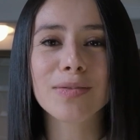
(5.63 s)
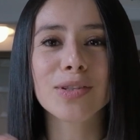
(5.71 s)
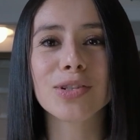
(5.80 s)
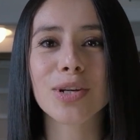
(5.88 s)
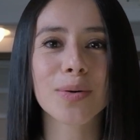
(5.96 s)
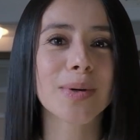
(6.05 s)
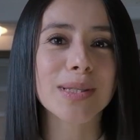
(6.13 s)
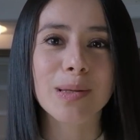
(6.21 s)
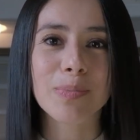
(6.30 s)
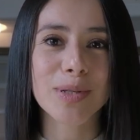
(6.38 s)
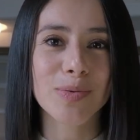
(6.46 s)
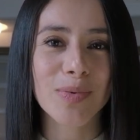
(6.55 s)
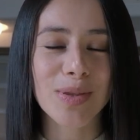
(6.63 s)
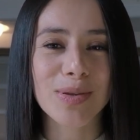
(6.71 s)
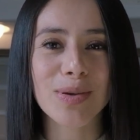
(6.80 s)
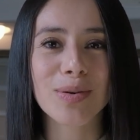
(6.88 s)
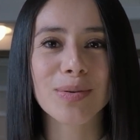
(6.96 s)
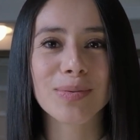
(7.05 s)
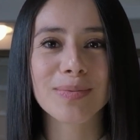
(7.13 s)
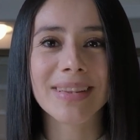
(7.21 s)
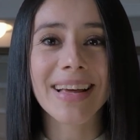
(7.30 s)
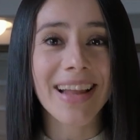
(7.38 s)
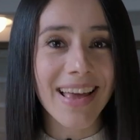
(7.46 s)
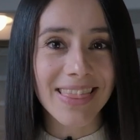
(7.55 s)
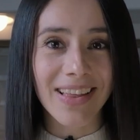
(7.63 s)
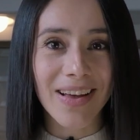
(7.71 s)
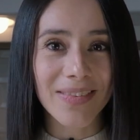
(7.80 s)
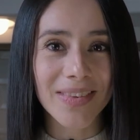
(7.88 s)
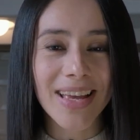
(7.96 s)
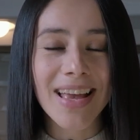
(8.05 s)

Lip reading: to share recipes with you that I love,